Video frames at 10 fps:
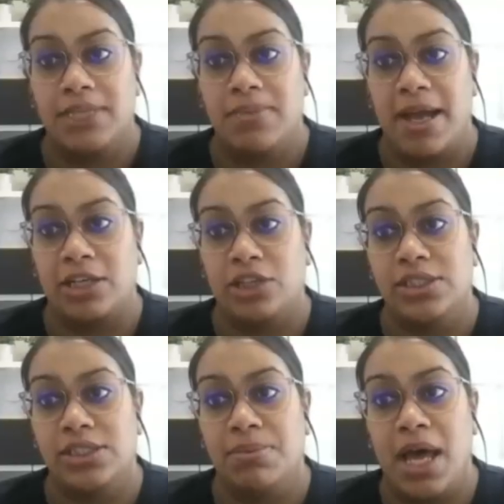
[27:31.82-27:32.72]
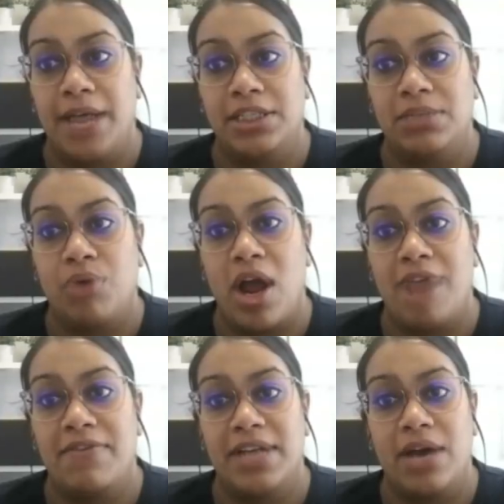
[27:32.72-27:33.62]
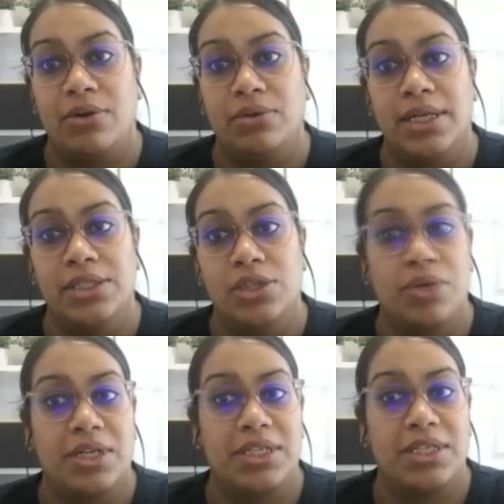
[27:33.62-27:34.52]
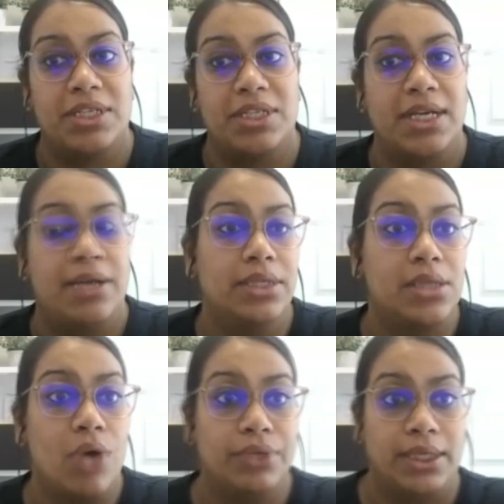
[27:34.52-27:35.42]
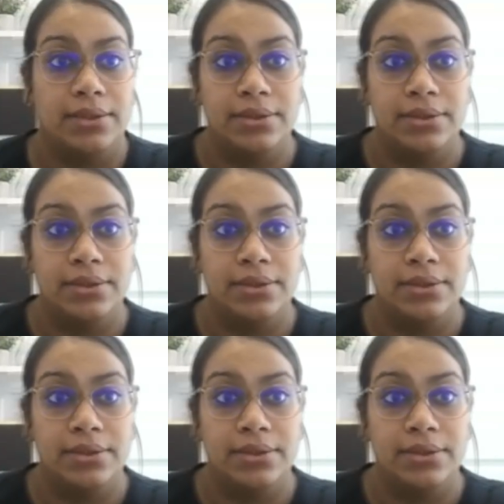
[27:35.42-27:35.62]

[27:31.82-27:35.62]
inspections apply to private outlets or retail outlets only?